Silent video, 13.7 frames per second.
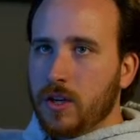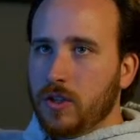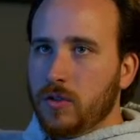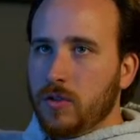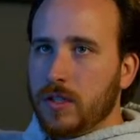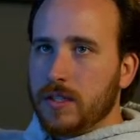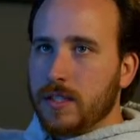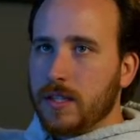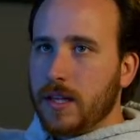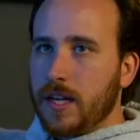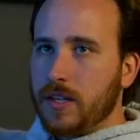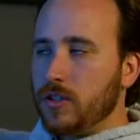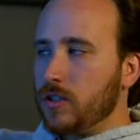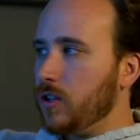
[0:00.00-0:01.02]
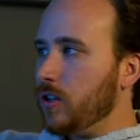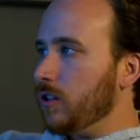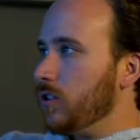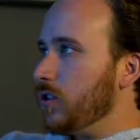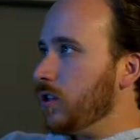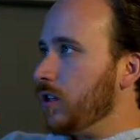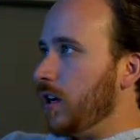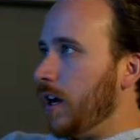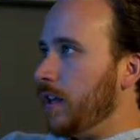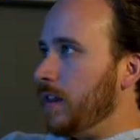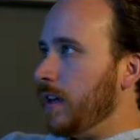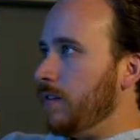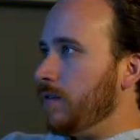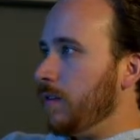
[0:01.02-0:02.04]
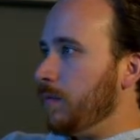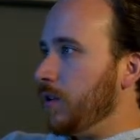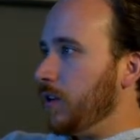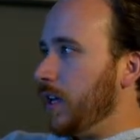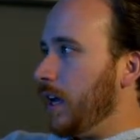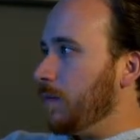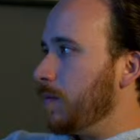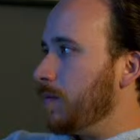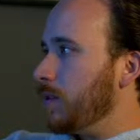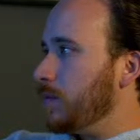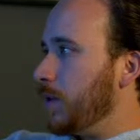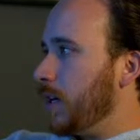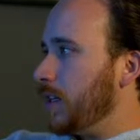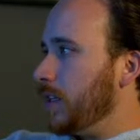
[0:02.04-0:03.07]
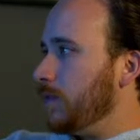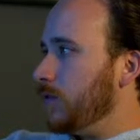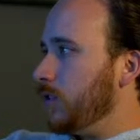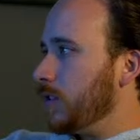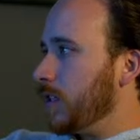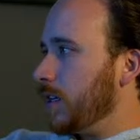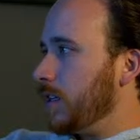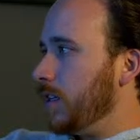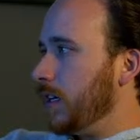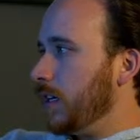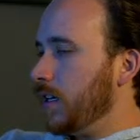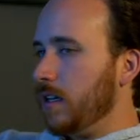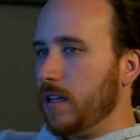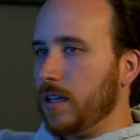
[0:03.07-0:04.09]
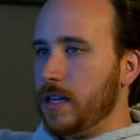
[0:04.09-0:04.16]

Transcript: You can select your cursor and then from your camera perspective, just like click.